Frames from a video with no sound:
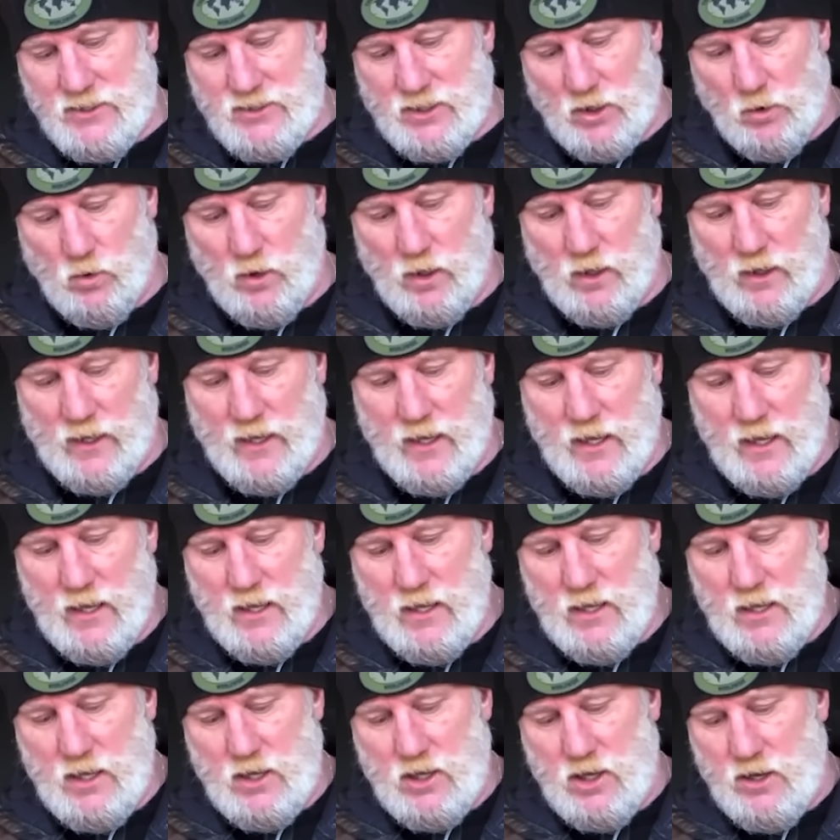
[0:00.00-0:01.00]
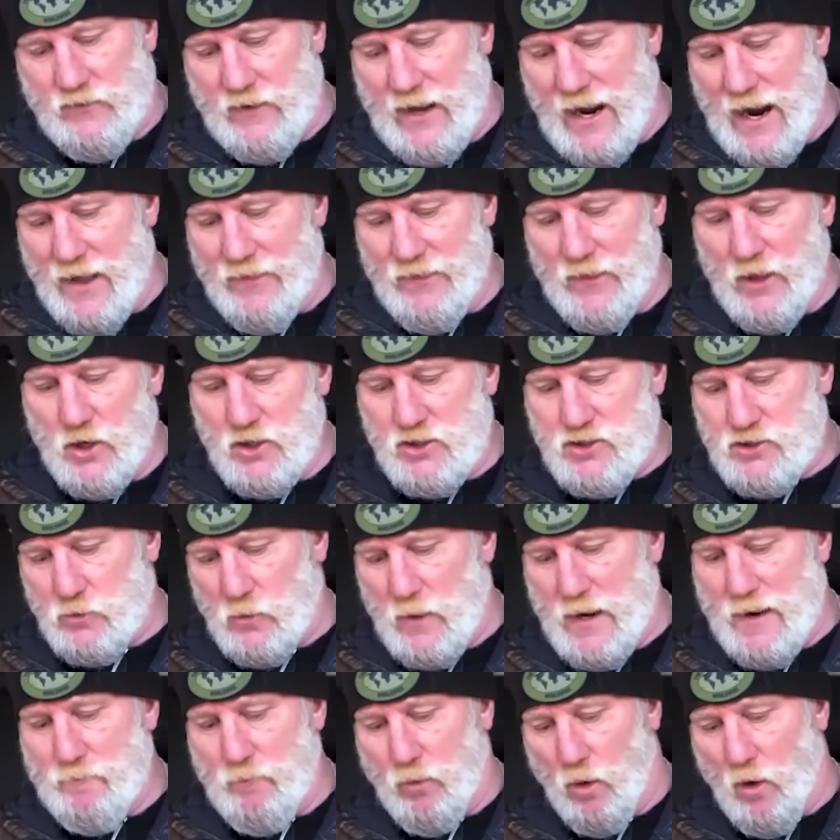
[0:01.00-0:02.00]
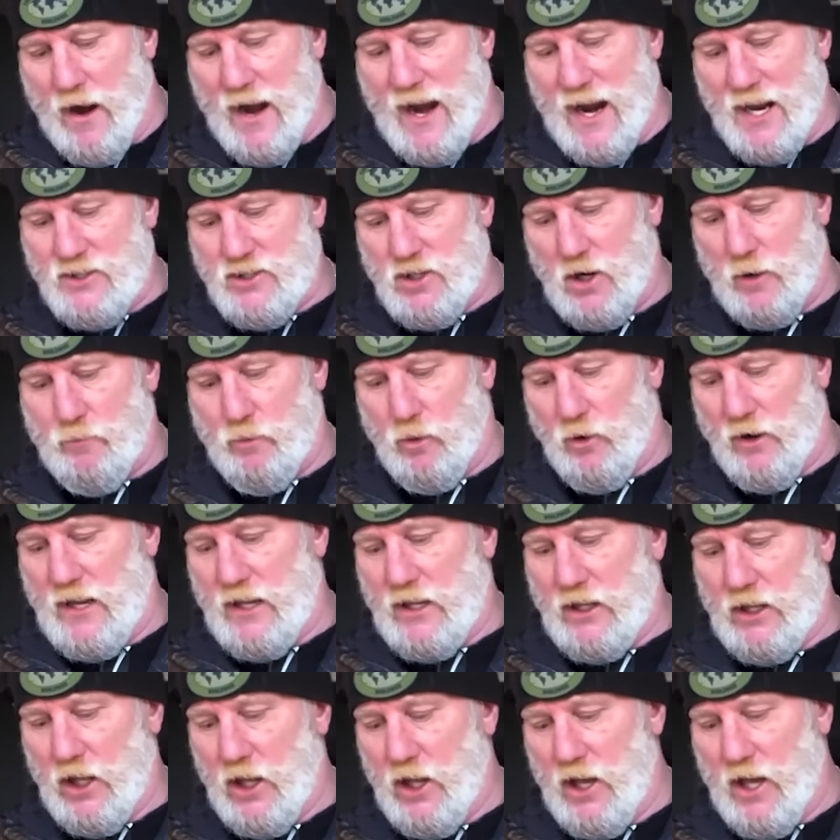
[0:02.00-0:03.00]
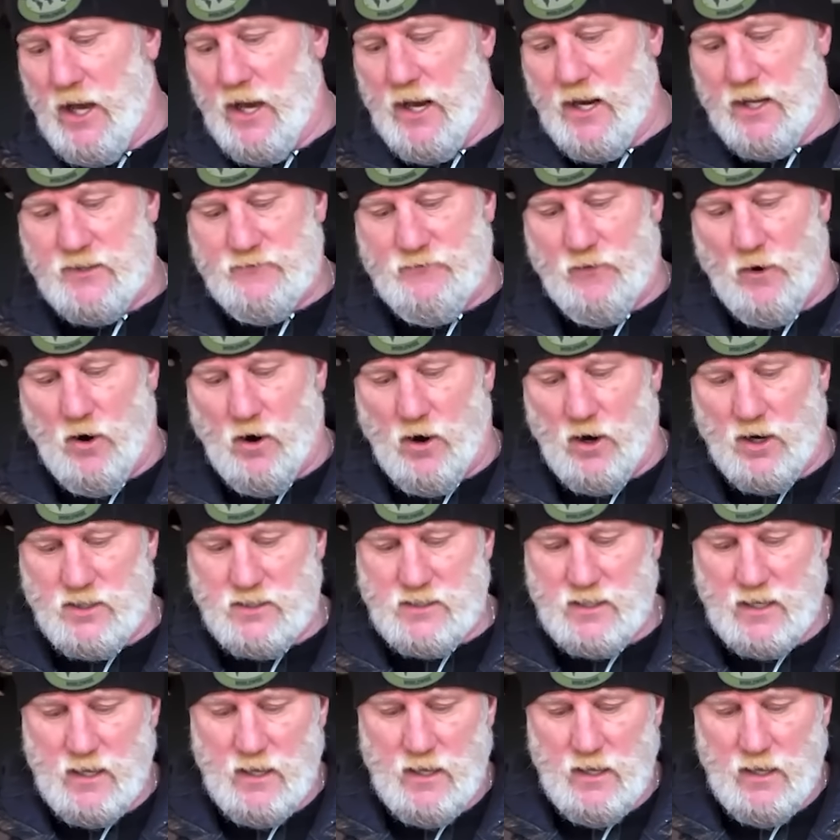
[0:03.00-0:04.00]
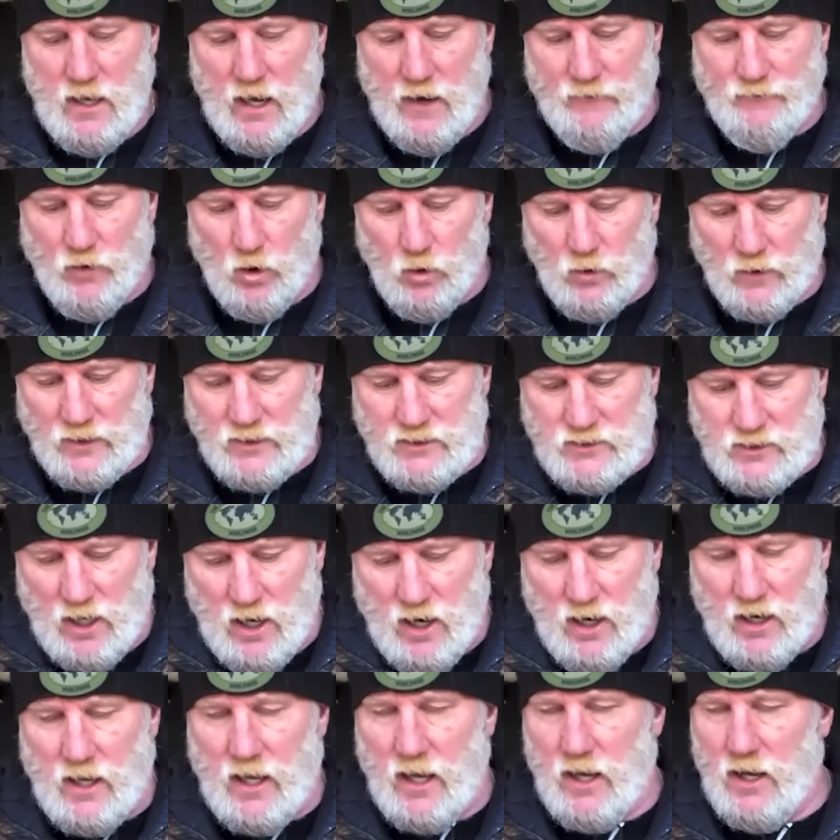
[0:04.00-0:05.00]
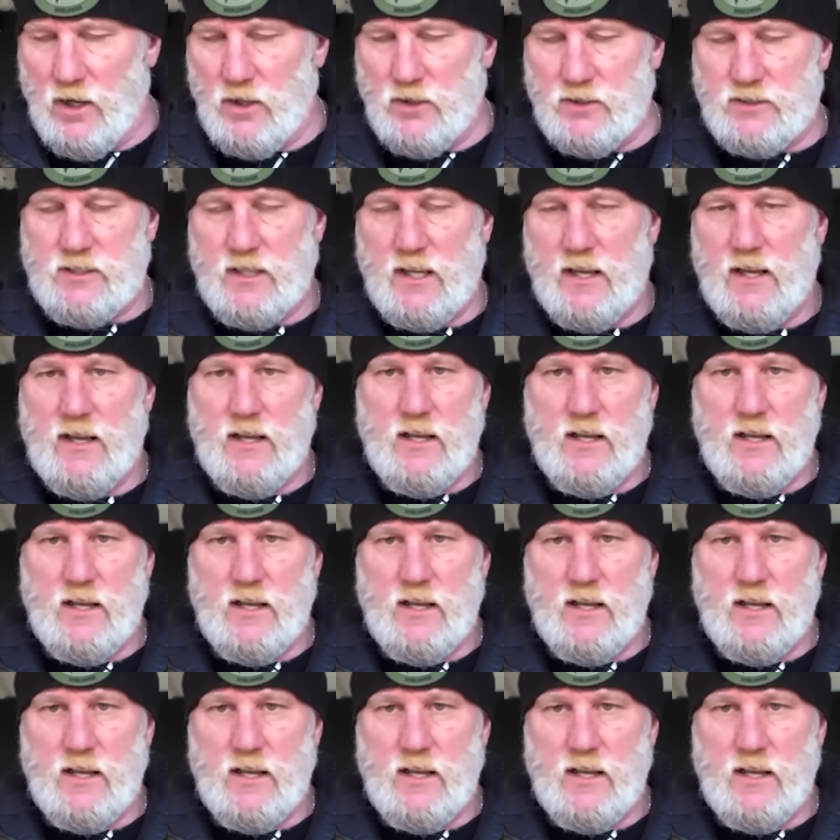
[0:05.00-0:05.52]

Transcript: So really, you've got those three brands are pretty good as far as a folding saw goes.